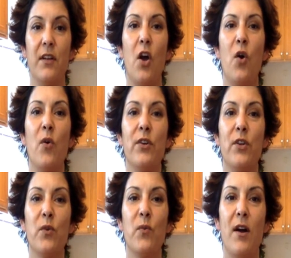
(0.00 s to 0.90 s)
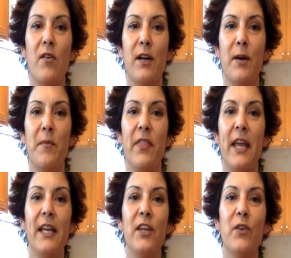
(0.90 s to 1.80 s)
Oh, you're welcome.
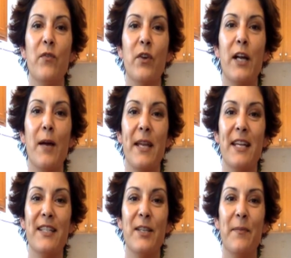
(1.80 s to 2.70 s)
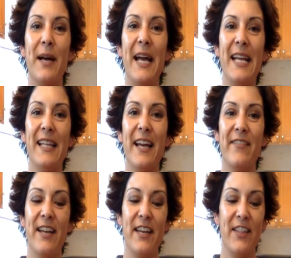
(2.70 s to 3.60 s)
Thank you for coming into my
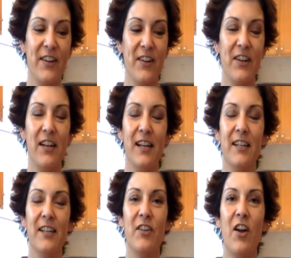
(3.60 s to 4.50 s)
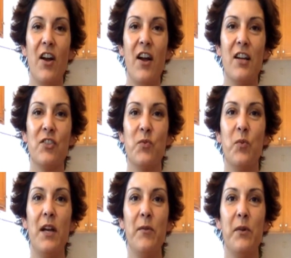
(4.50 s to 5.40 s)
life, Heather. Gosh,
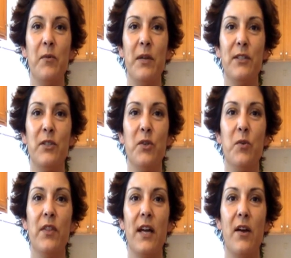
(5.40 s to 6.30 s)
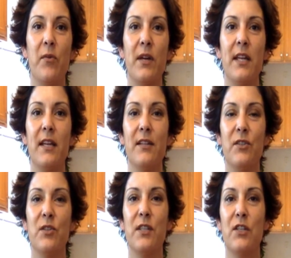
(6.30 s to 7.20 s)
what would we do without running
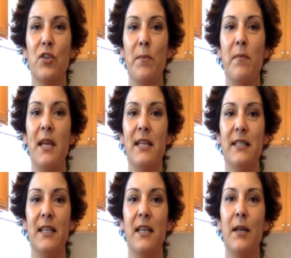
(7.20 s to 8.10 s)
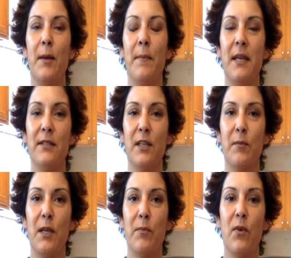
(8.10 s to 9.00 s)
into such amazing, amazing
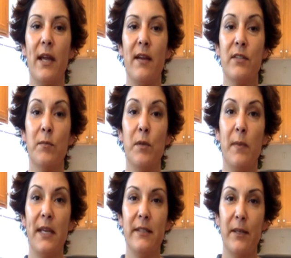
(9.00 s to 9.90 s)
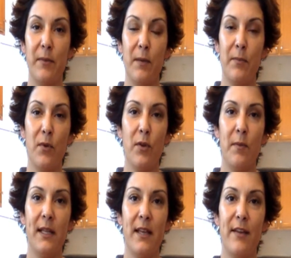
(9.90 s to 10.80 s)
people? I have some amazing people in
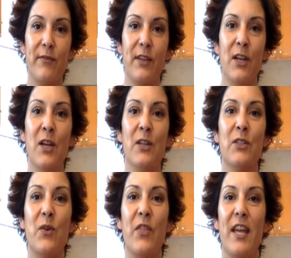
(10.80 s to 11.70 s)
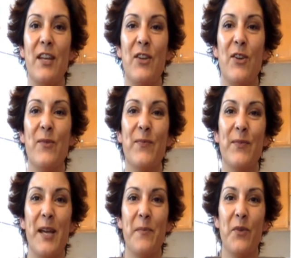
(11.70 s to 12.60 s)
my life. So thank you.
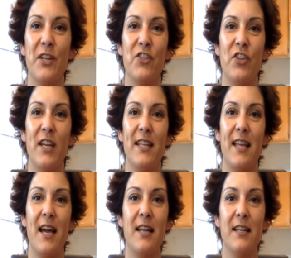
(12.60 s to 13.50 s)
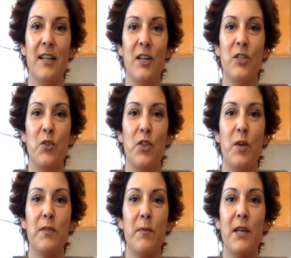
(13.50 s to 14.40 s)
I appreciate that. 2
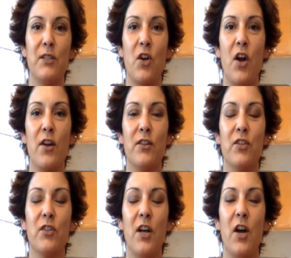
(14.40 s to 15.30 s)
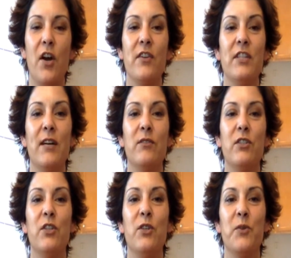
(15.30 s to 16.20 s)
thumbs up. That's a heart out
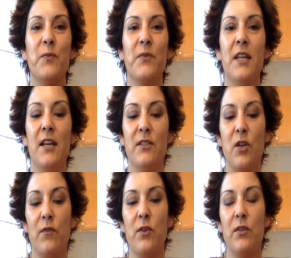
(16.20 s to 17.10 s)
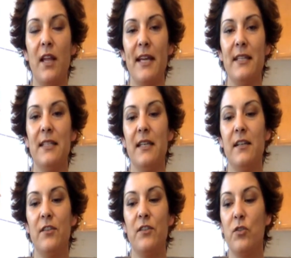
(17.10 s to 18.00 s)
to you. So if you'd like
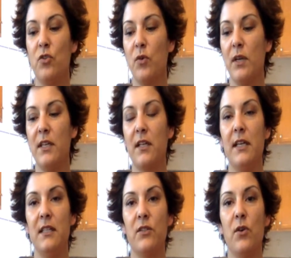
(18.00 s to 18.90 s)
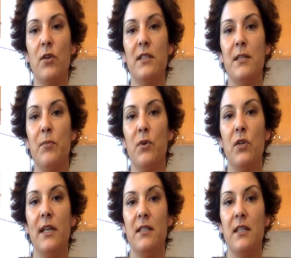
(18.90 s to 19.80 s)
to join the cleanse, go to
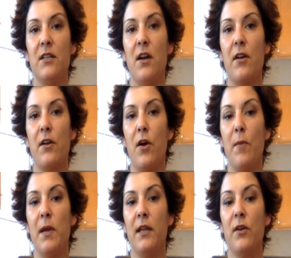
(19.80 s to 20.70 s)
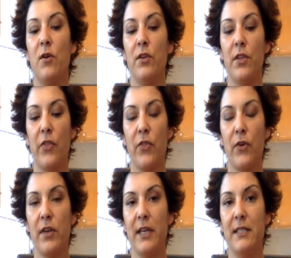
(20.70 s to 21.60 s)
simplecleansing.com and go to the
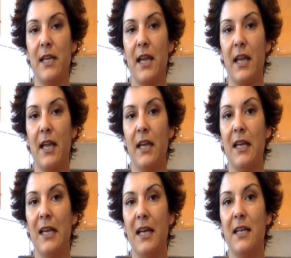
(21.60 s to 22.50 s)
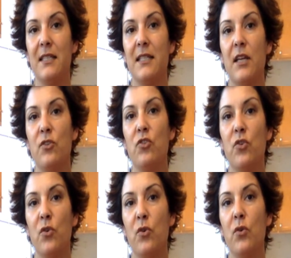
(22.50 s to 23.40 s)
30-day
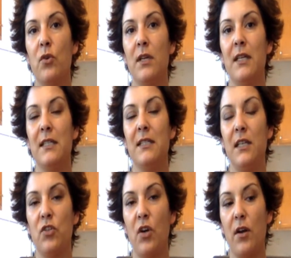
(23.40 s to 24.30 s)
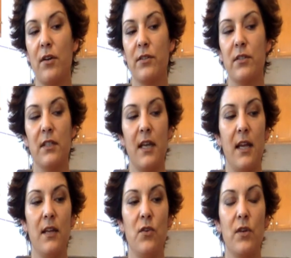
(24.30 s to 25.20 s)
essential detox.
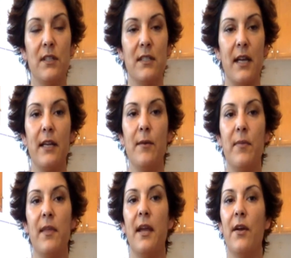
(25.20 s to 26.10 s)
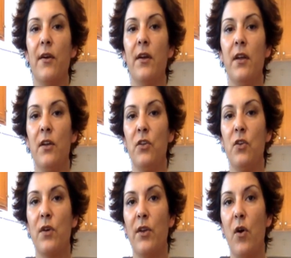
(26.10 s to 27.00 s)
And you can sign up there.
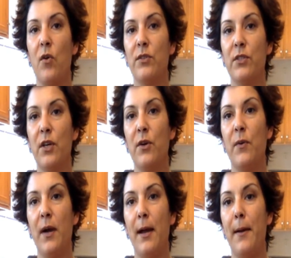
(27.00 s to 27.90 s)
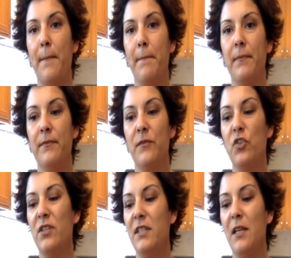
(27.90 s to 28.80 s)
You can also
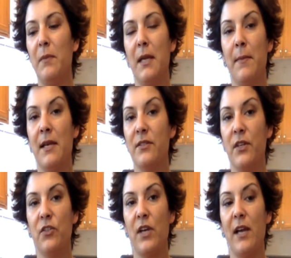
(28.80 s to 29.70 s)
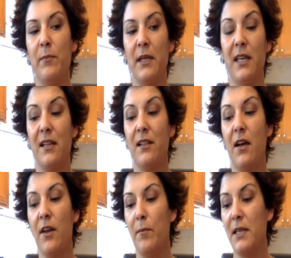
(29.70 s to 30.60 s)
just send me a message. I've been getting a
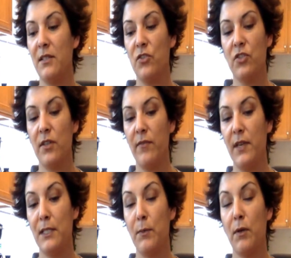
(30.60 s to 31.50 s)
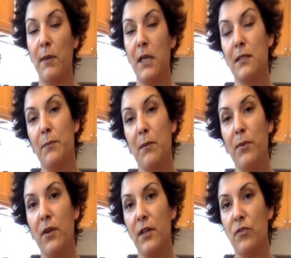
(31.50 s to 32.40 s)
lot of messages on Facebook because
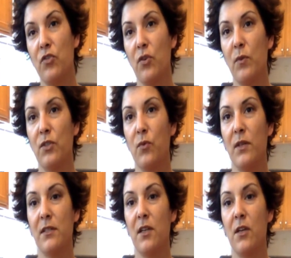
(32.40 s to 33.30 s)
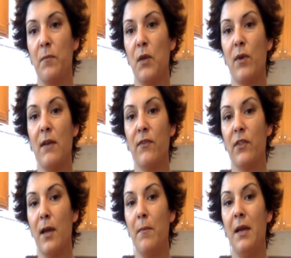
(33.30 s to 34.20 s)
people are unsure which one's going to be right for
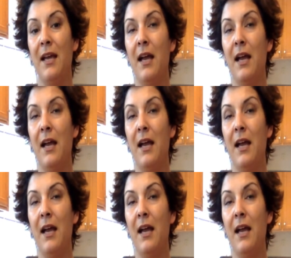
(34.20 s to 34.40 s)
them.